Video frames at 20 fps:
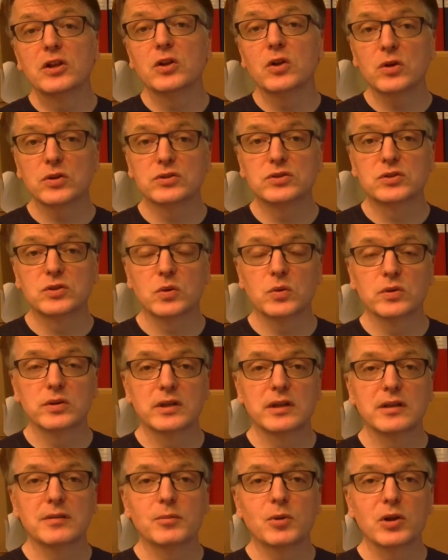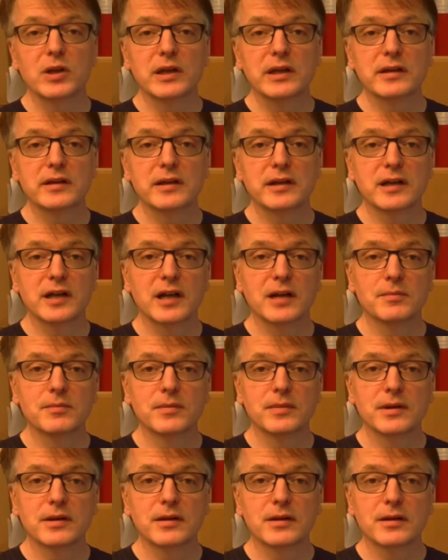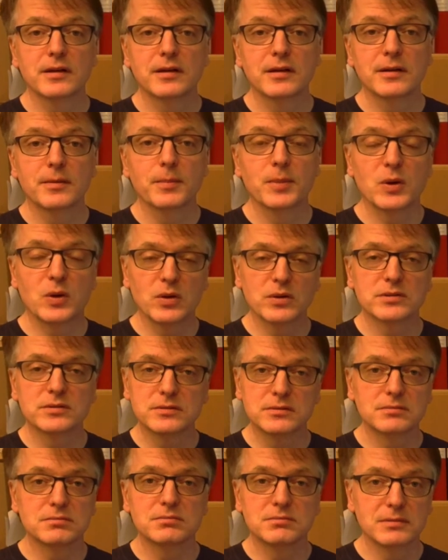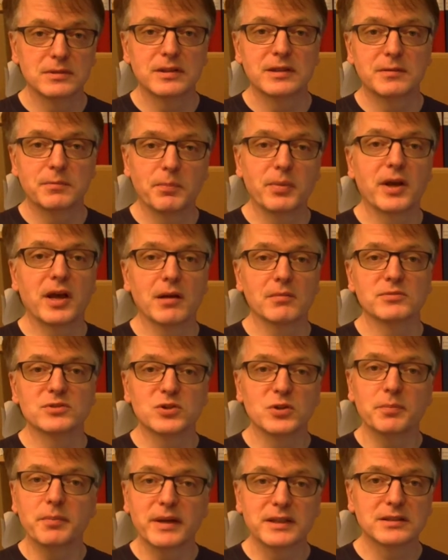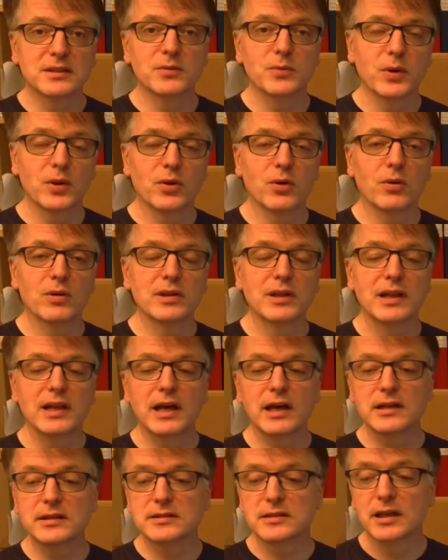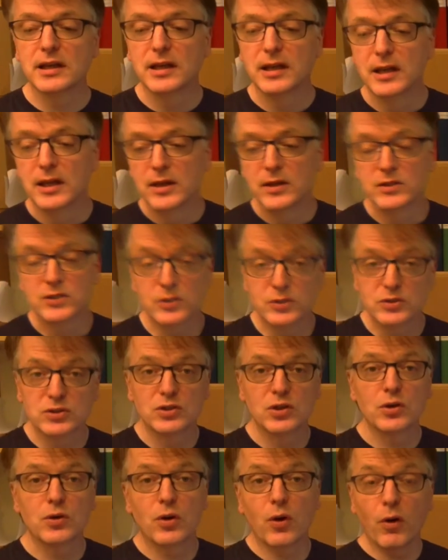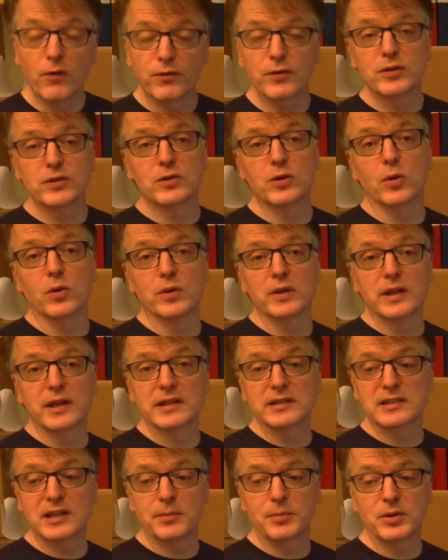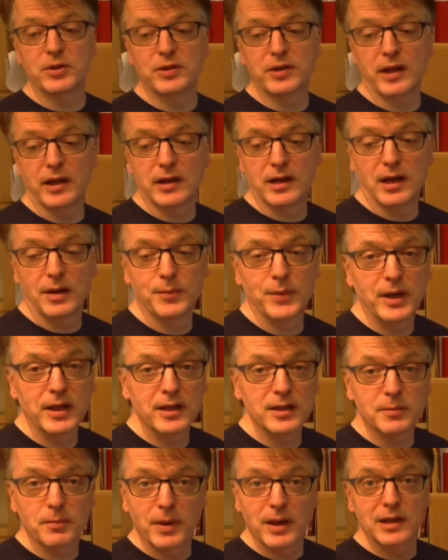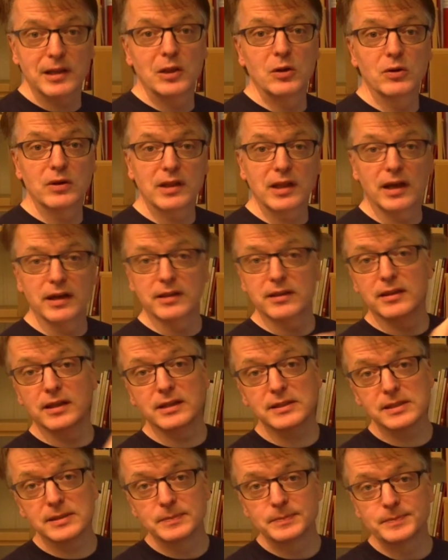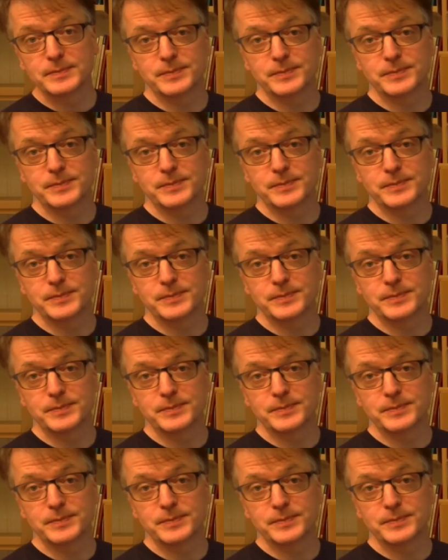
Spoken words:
not drawn in a Mollier diagram because it becomes so messy with all the lines. So it's often drawn in a separate diagram, and it might look like this.